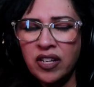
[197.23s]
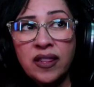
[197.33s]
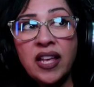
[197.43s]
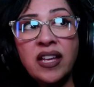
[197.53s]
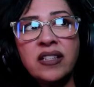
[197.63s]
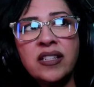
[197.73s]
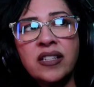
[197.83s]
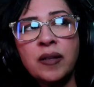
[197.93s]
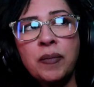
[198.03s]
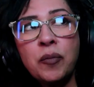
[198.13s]
Then
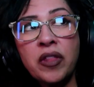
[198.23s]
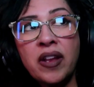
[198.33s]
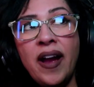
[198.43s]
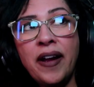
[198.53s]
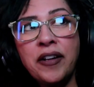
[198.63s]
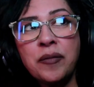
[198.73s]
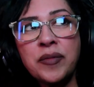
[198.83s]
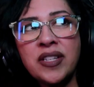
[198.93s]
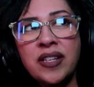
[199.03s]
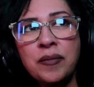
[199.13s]
the people that hired him
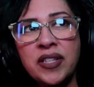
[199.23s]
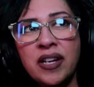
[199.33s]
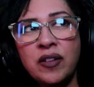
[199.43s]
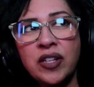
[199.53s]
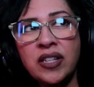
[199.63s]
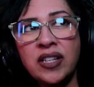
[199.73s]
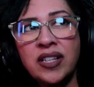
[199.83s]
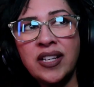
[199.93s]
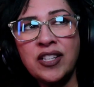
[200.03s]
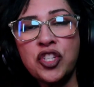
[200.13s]
sit him down
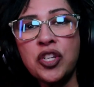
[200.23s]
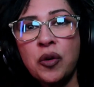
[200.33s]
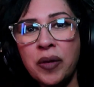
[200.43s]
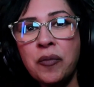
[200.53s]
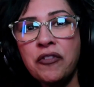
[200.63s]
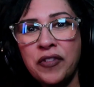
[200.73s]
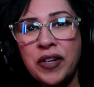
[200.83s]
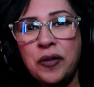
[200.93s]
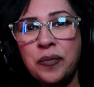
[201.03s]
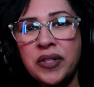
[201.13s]
and show him a
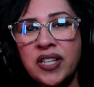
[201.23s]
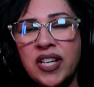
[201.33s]
film.